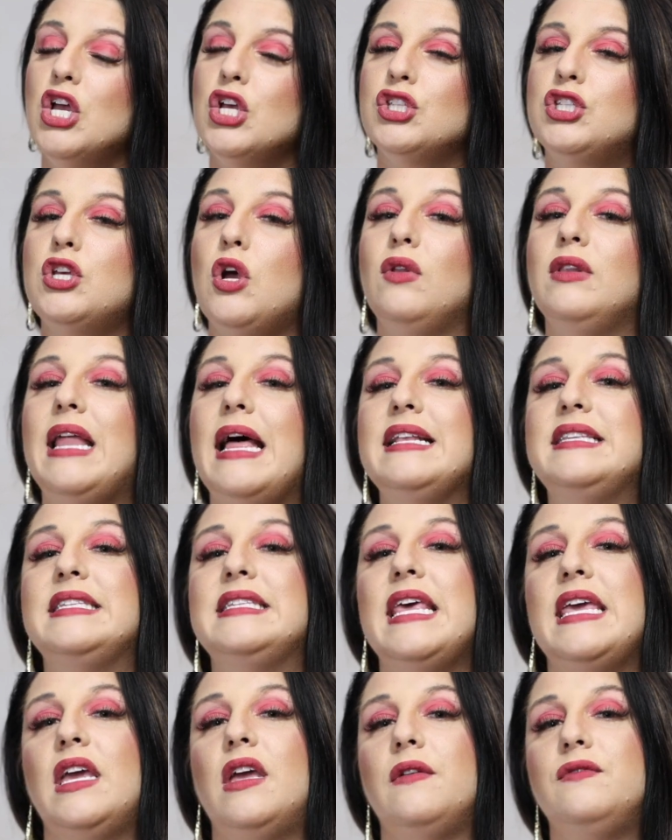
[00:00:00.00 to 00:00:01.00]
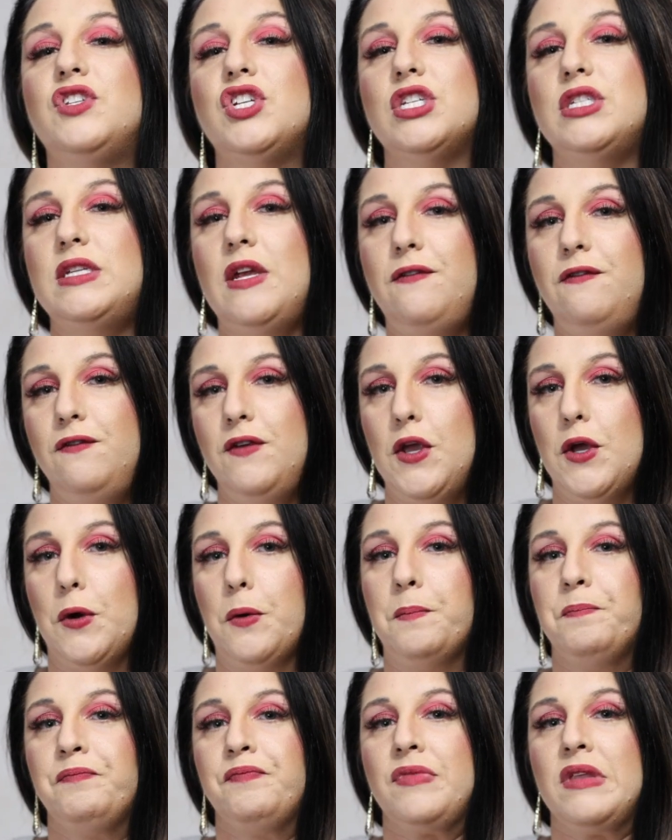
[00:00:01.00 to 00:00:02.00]
So let's think of just a
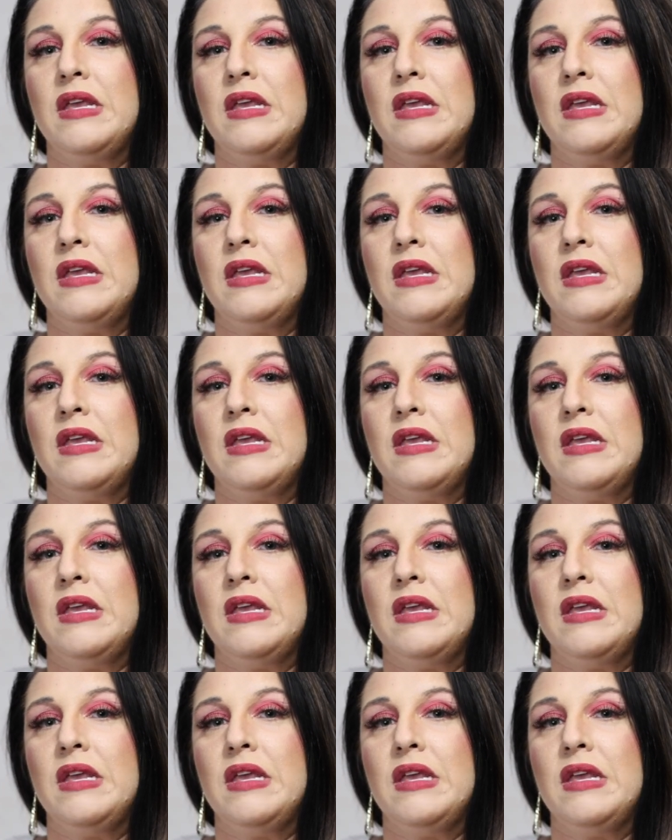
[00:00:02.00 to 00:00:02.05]
few.